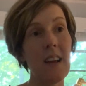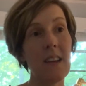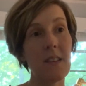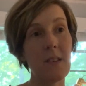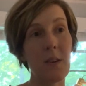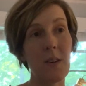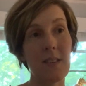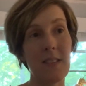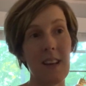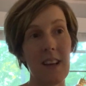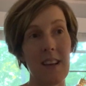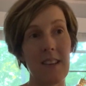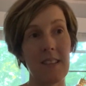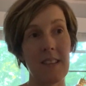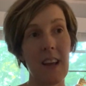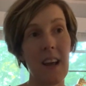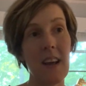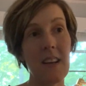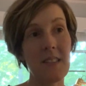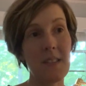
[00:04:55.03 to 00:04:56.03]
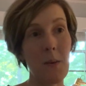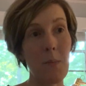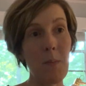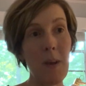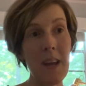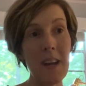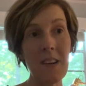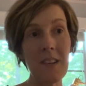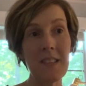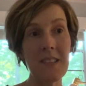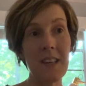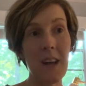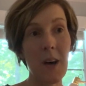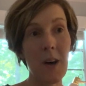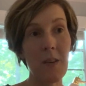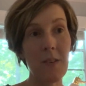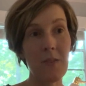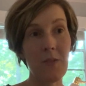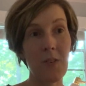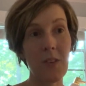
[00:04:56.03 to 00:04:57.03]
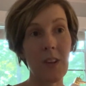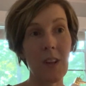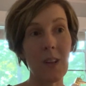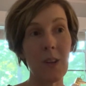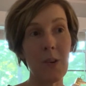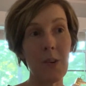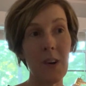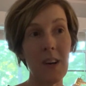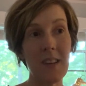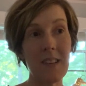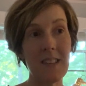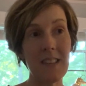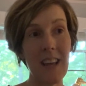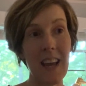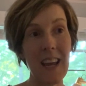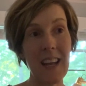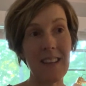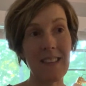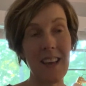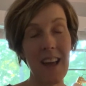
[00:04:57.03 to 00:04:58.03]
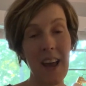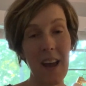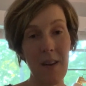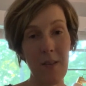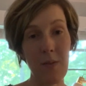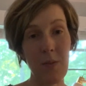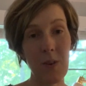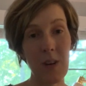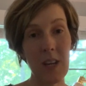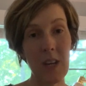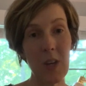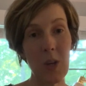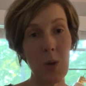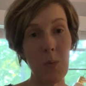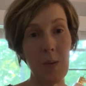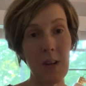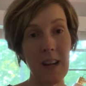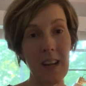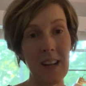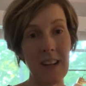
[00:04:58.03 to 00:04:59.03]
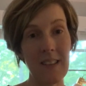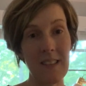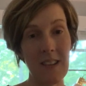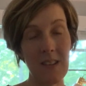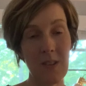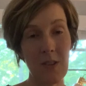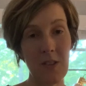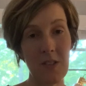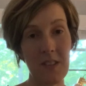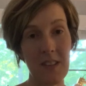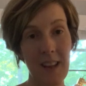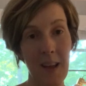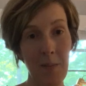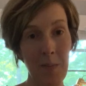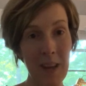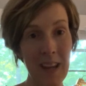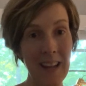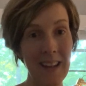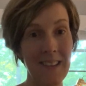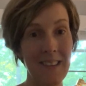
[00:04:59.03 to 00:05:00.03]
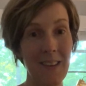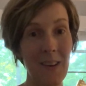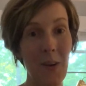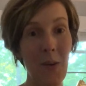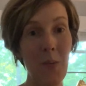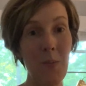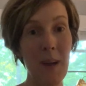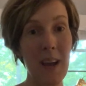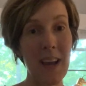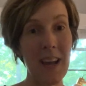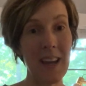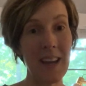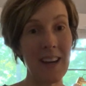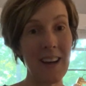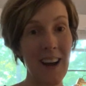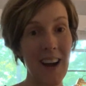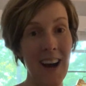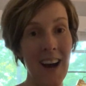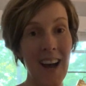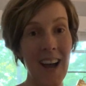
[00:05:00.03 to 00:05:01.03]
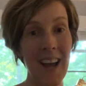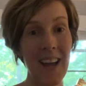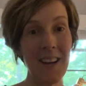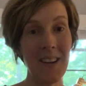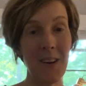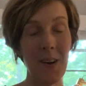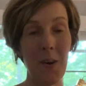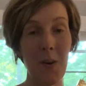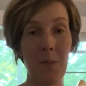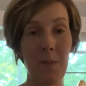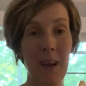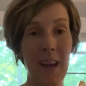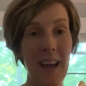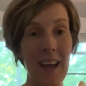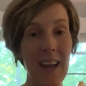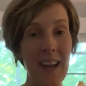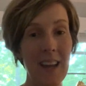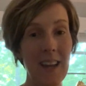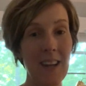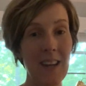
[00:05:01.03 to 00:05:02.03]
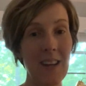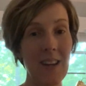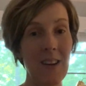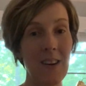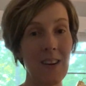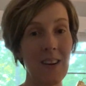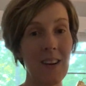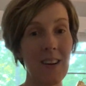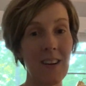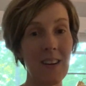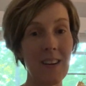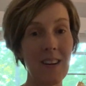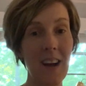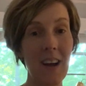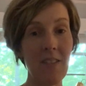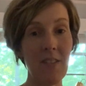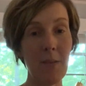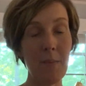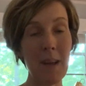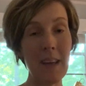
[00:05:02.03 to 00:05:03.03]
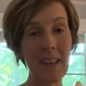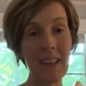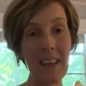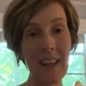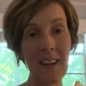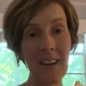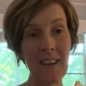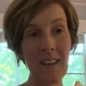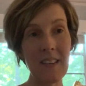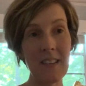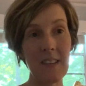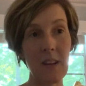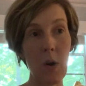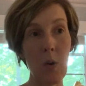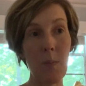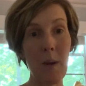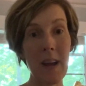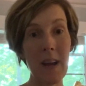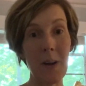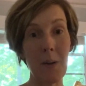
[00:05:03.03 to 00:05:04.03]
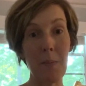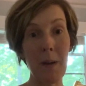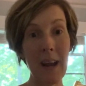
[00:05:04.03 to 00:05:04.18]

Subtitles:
So it says, submit yourselves for the Lord's sake to every human institution. That means obey God, obey your government leaders, obey your